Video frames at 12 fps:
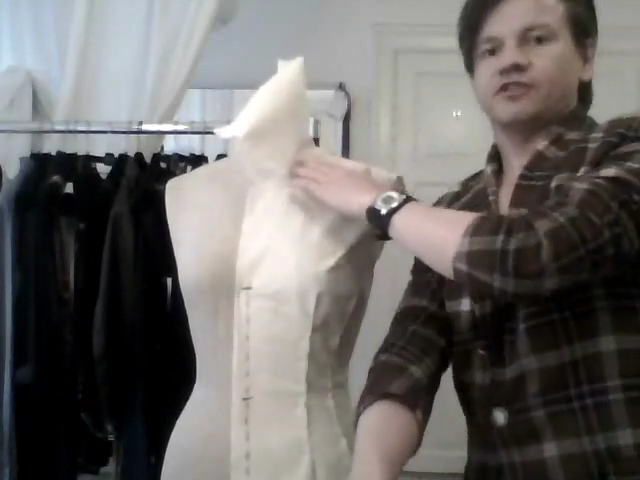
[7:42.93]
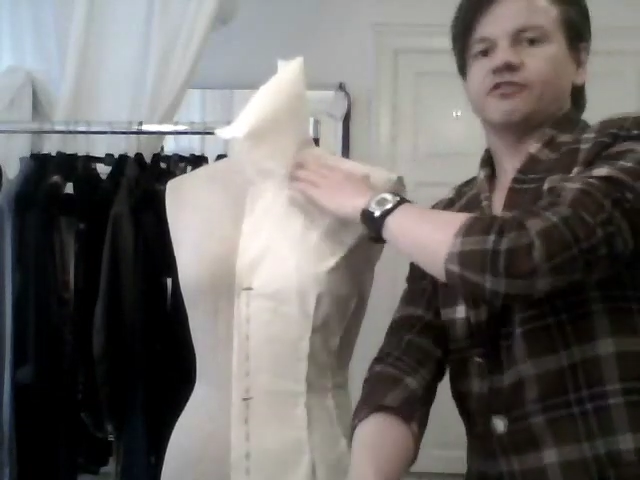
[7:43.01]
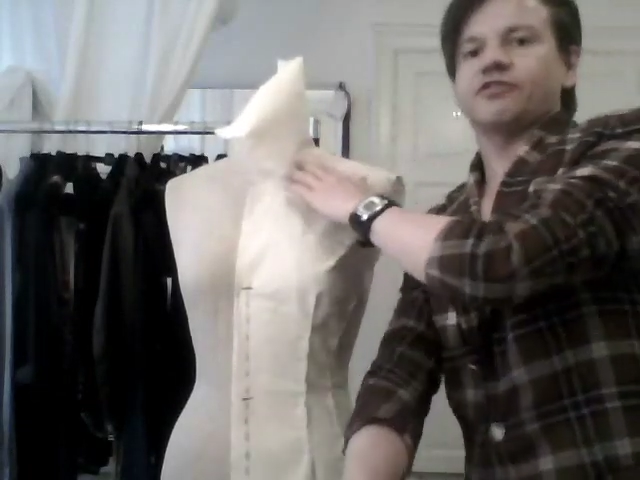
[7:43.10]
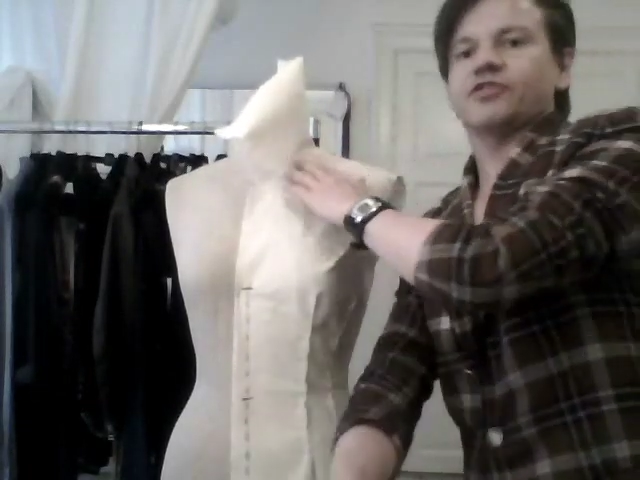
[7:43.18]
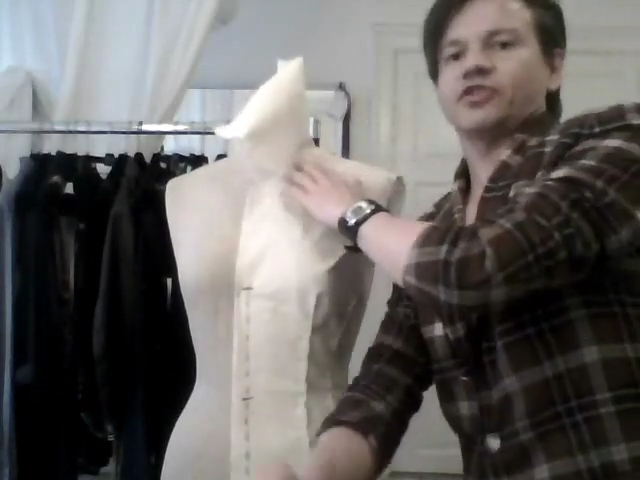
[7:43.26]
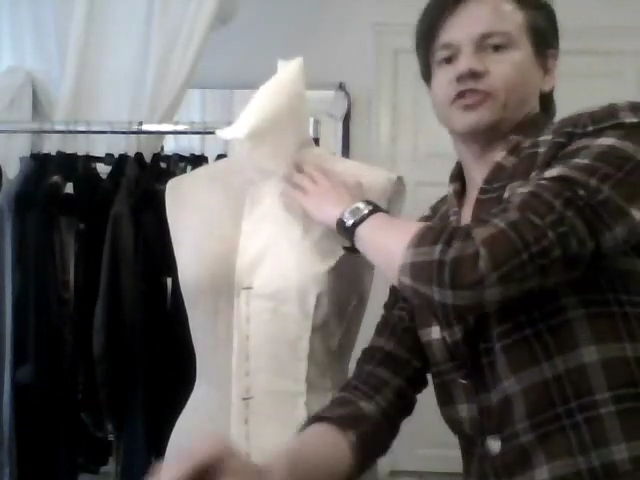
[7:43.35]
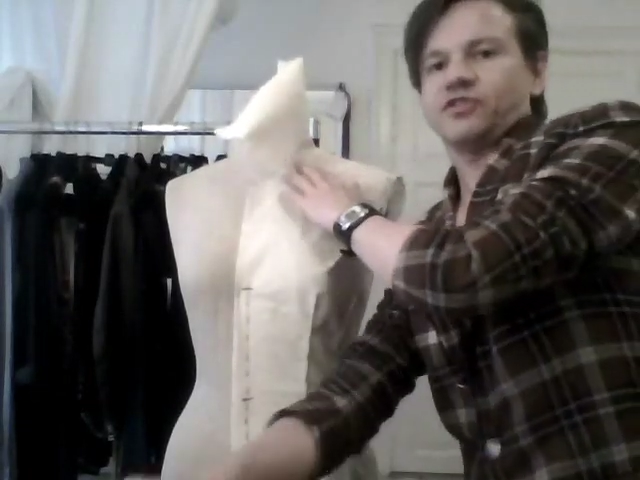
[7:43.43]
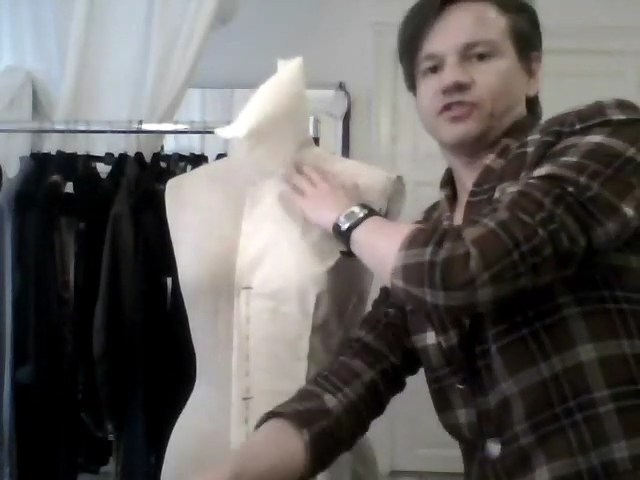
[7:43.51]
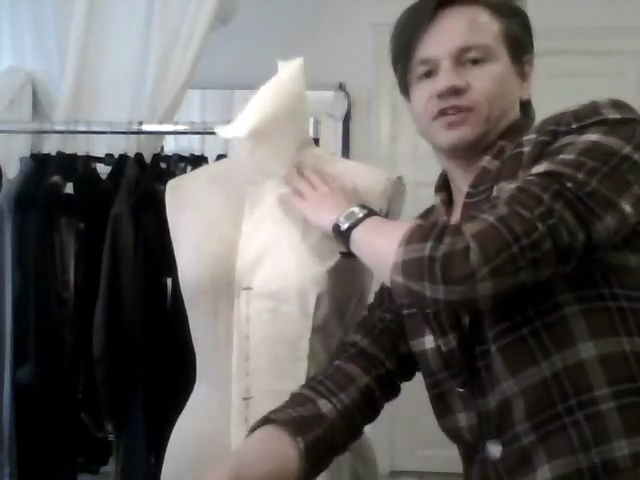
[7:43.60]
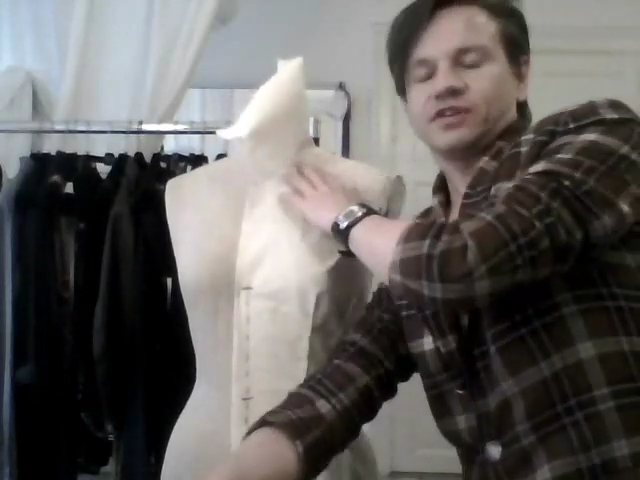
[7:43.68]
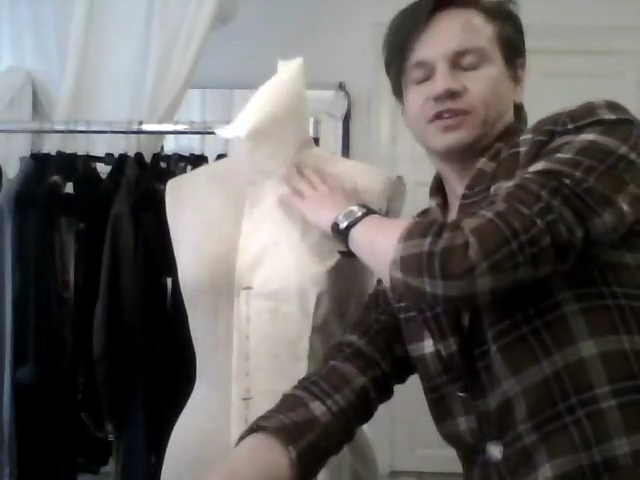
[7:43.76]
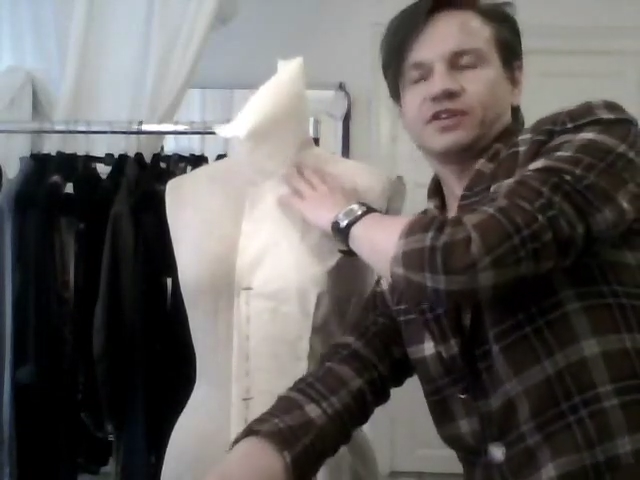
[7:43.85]

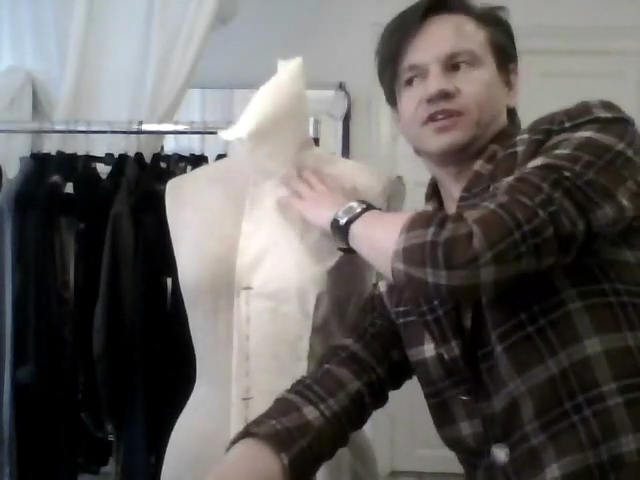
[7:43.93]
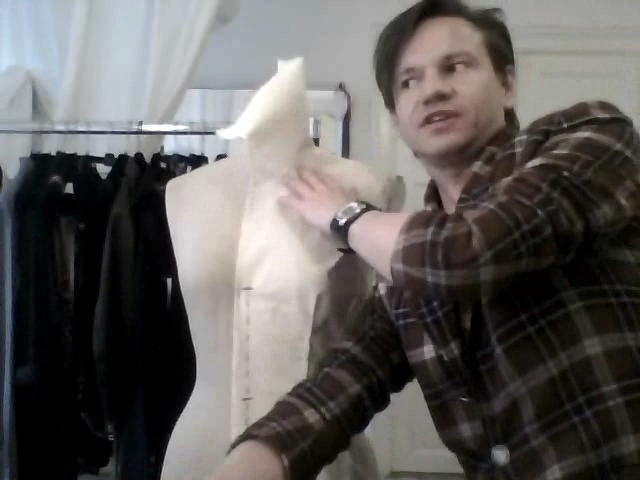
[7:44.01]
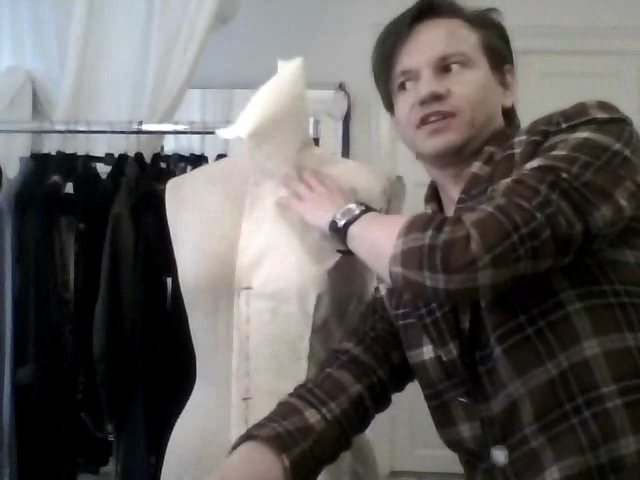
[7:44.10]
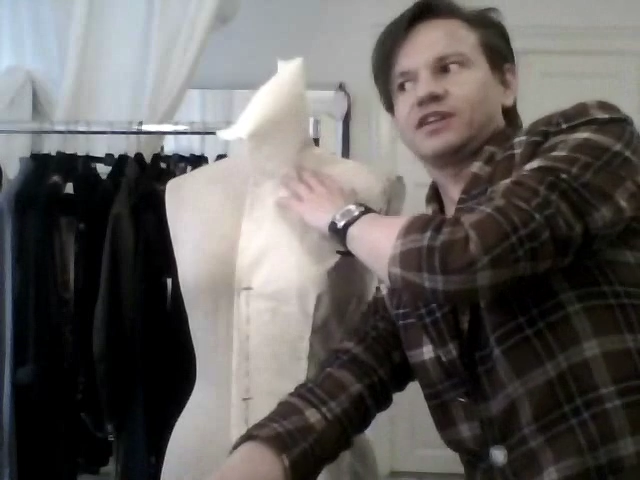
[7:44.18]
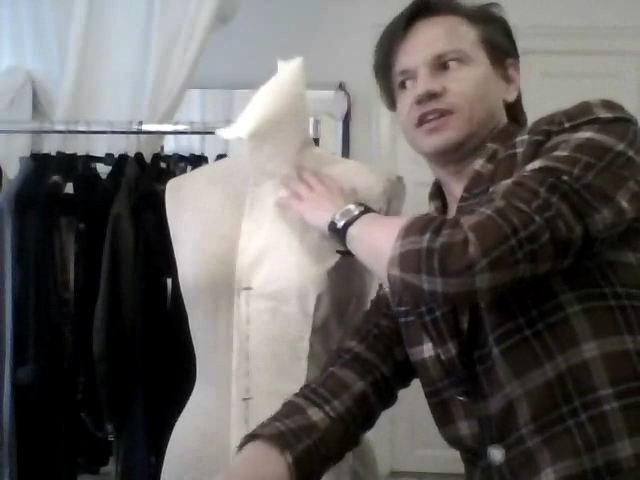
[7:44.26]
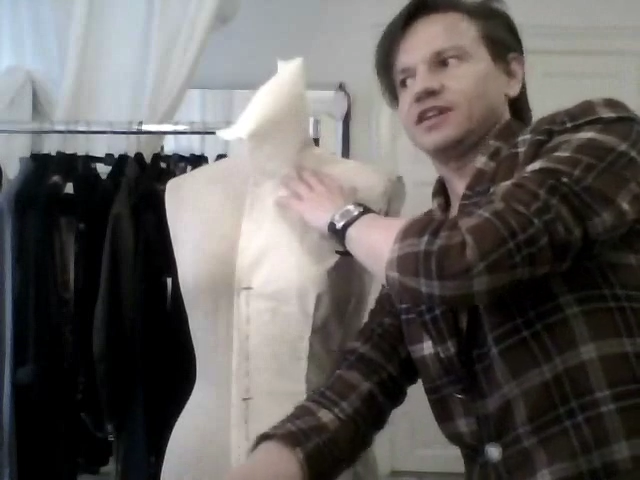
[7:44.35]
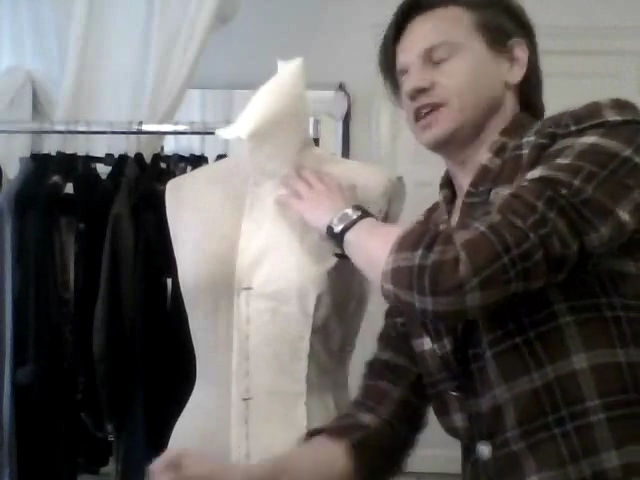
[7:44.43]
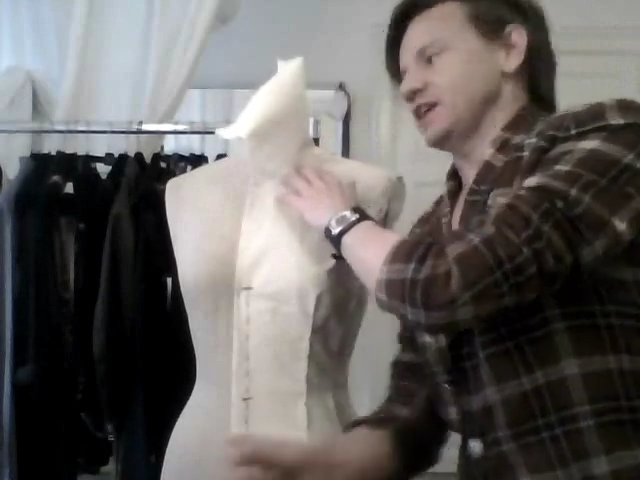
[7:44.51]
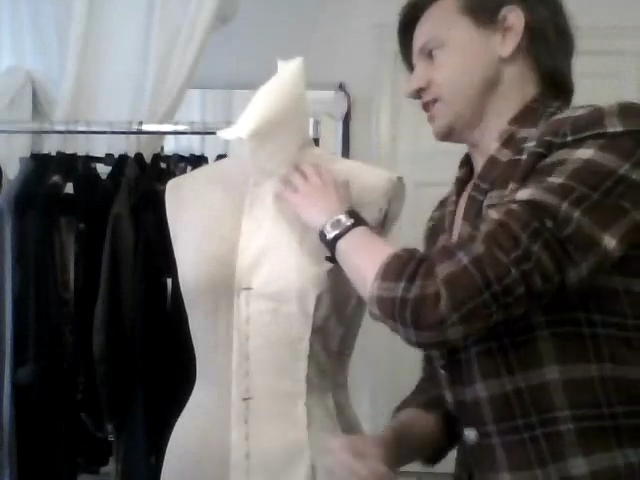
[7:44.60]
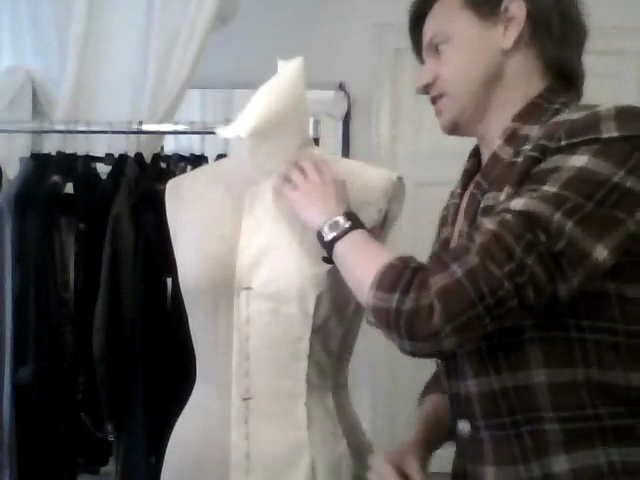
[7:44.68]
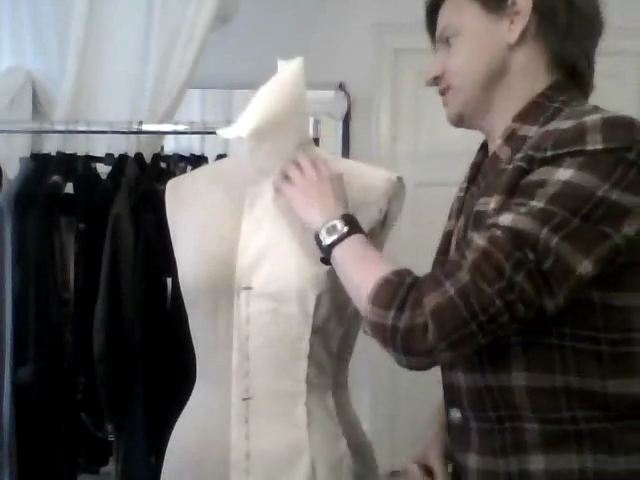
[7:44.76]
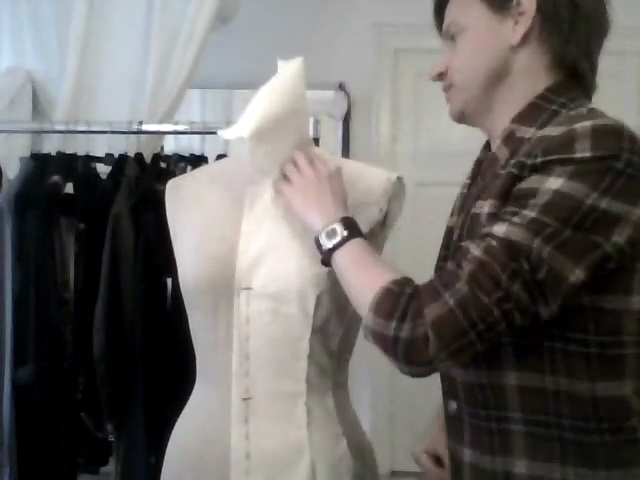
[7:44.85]
front neck.